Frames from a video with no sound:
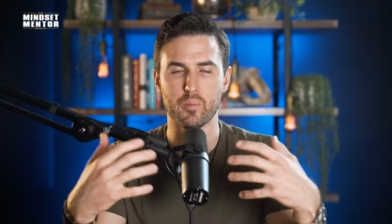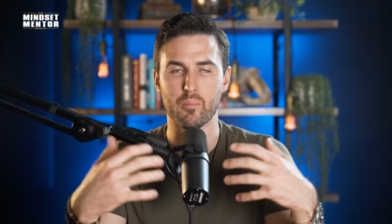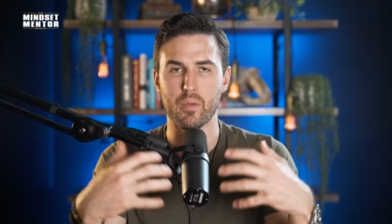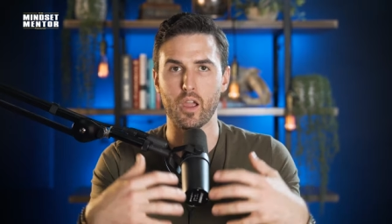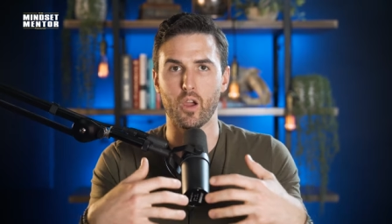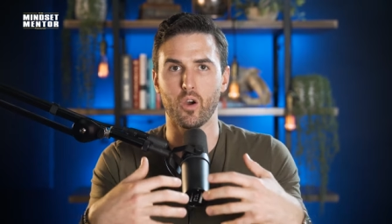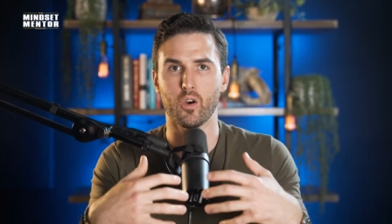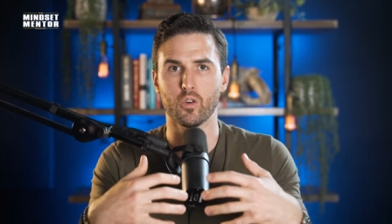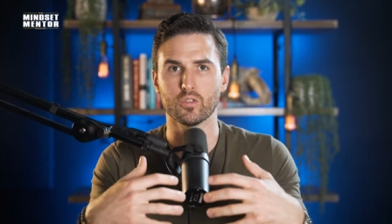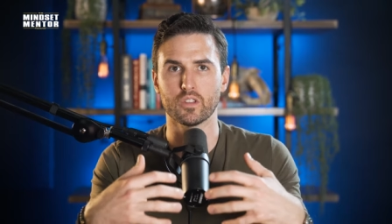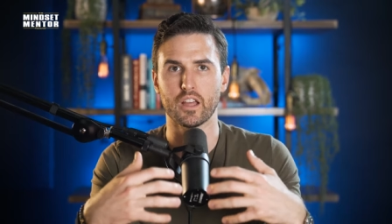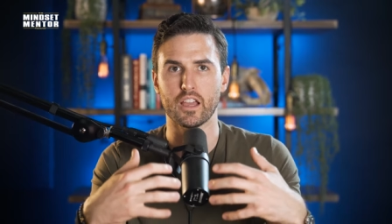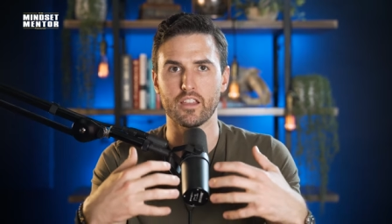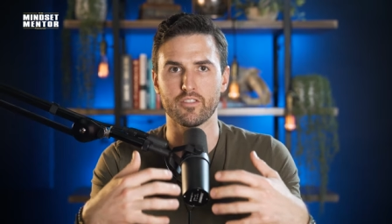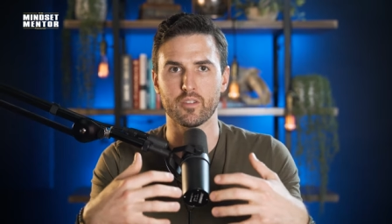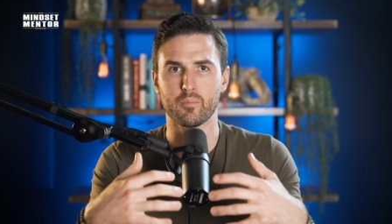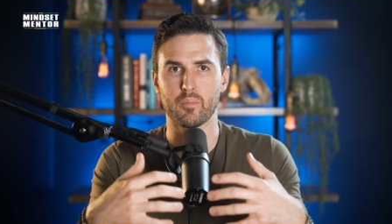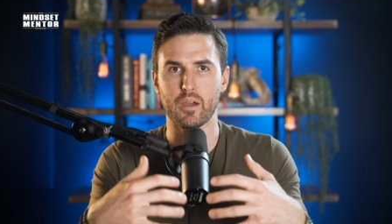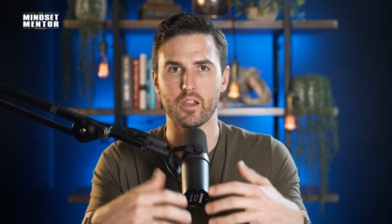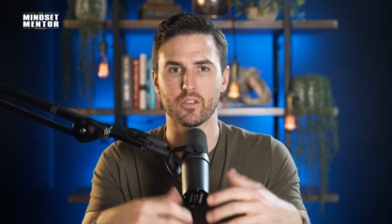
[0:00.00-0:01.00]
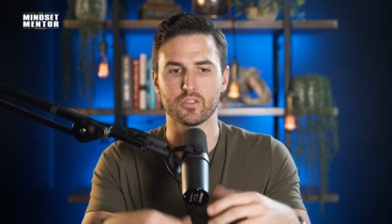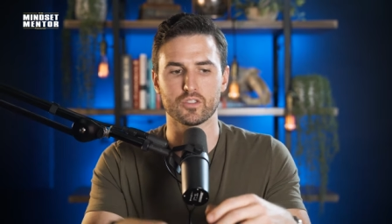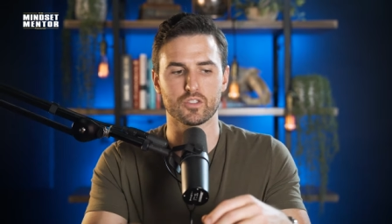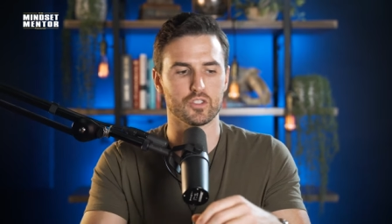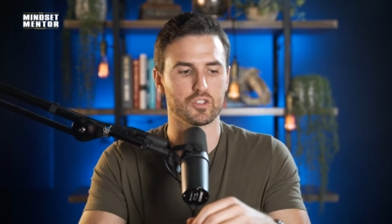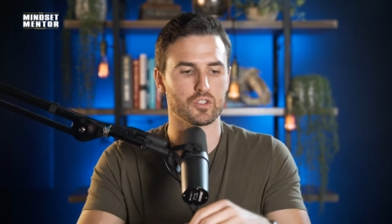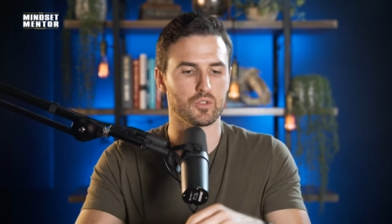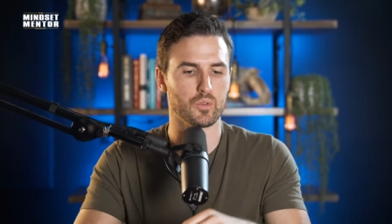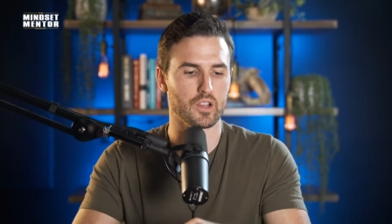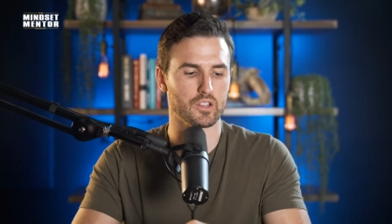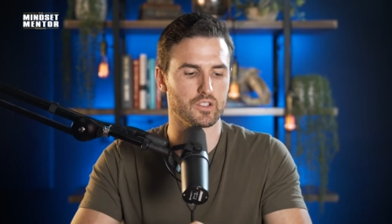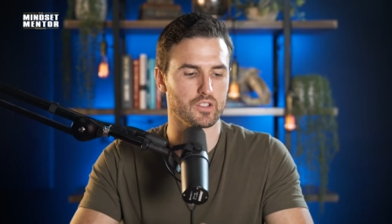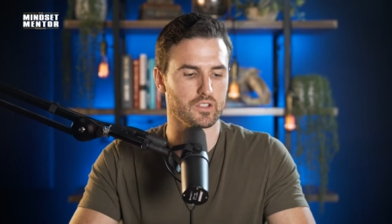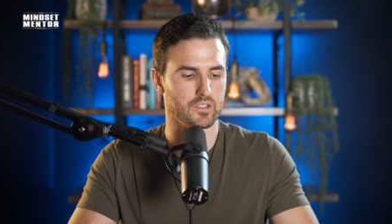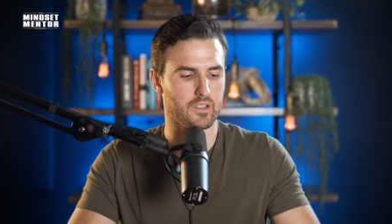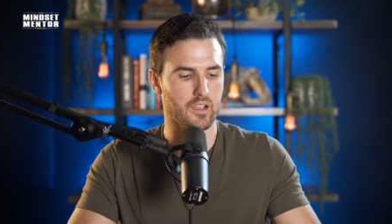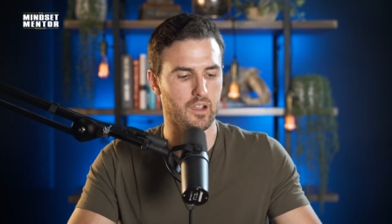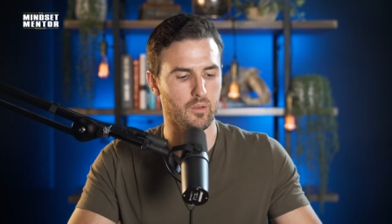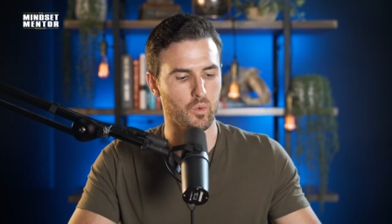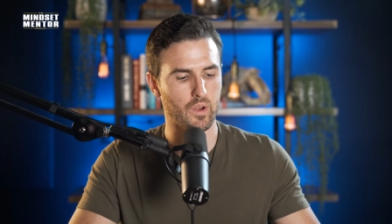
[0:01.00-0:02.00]
in my own life, in my own
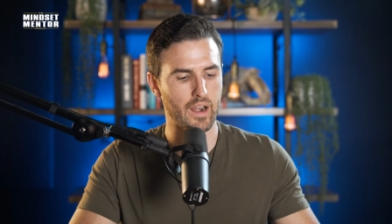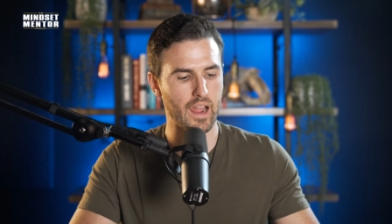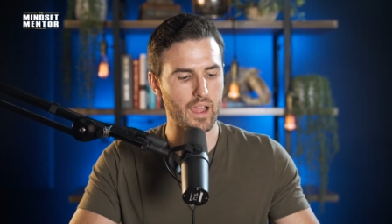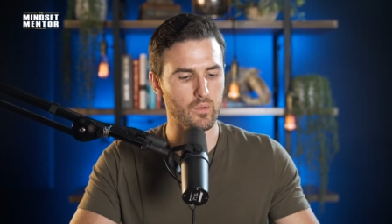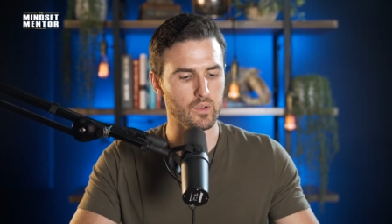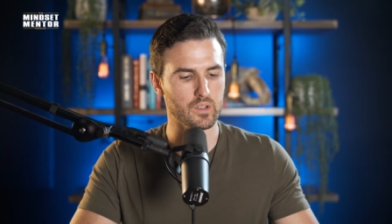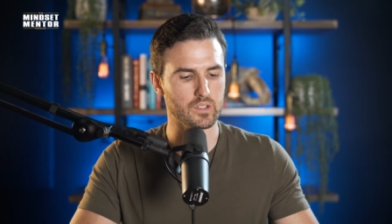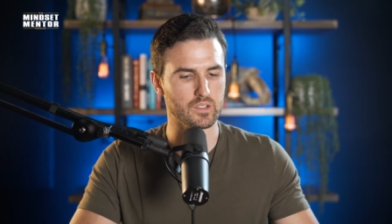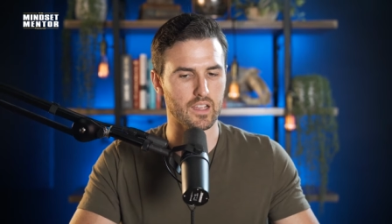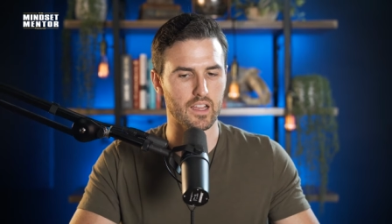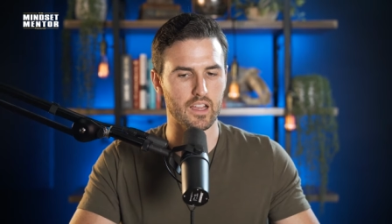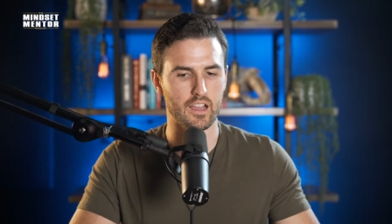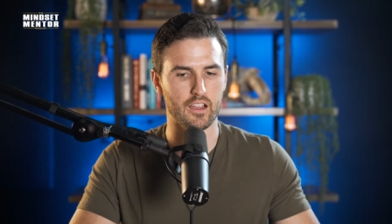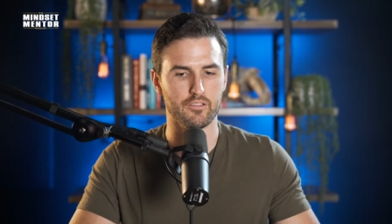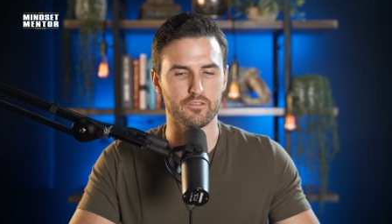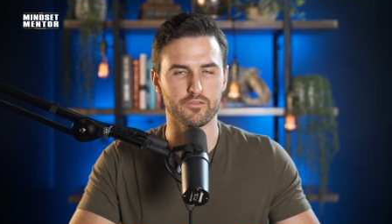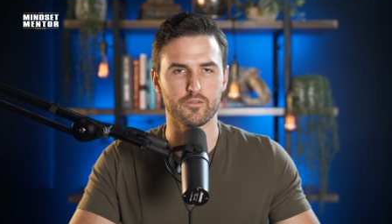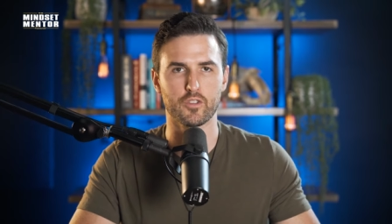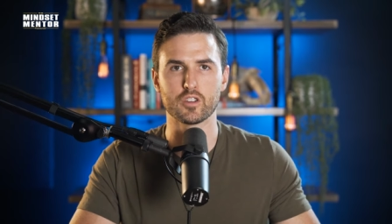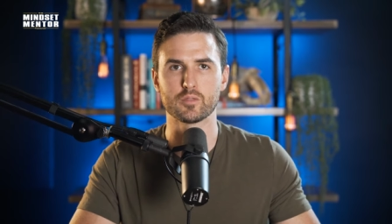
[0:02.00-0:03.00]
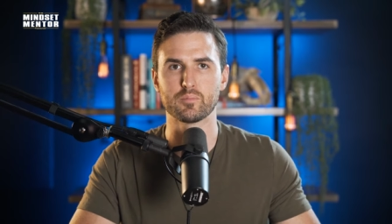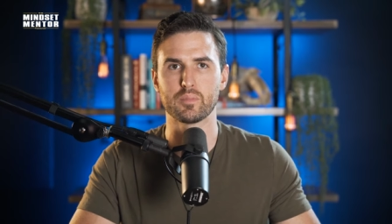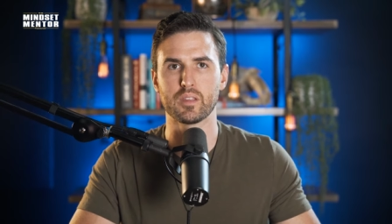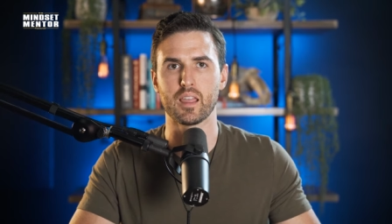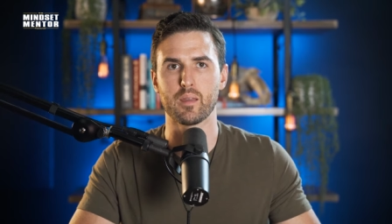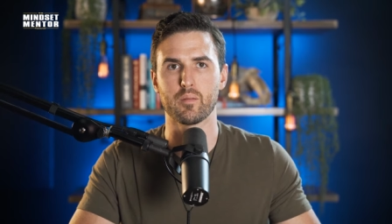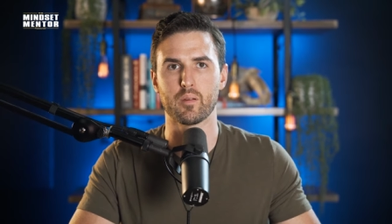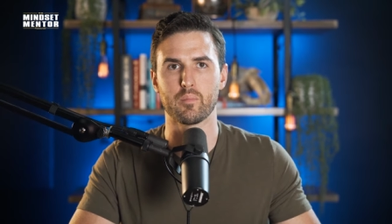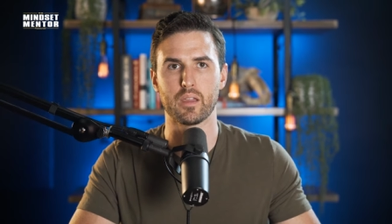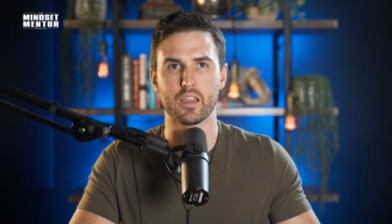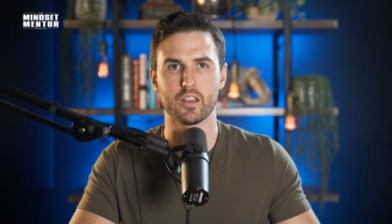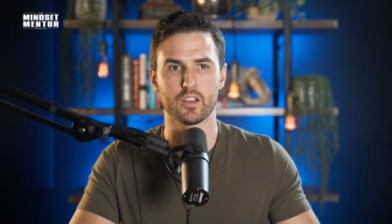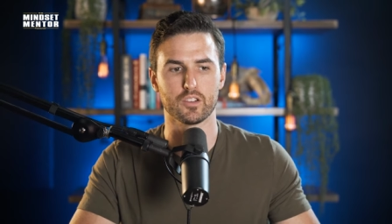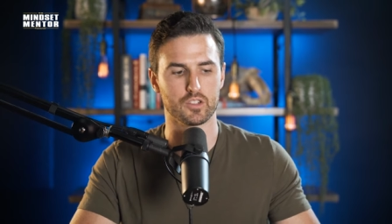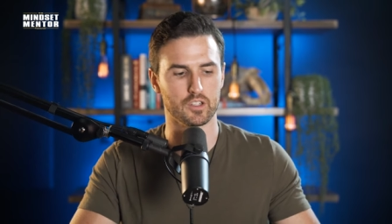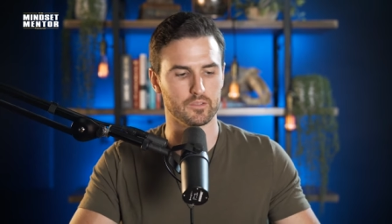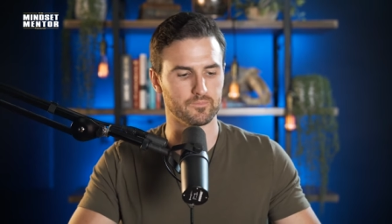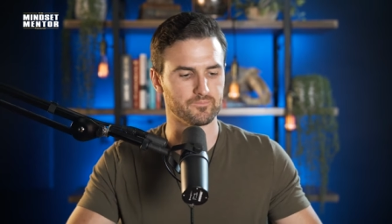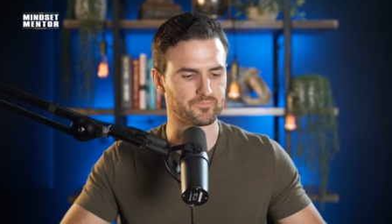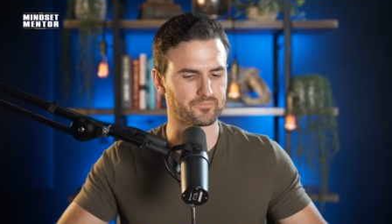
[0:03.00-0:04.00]
situations. When I was uh, first became a
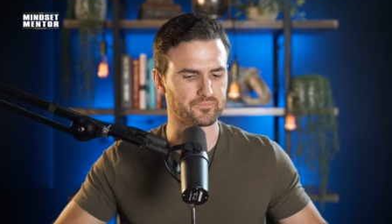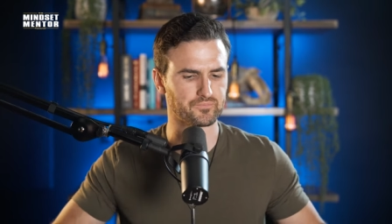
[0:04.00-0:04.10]
manager,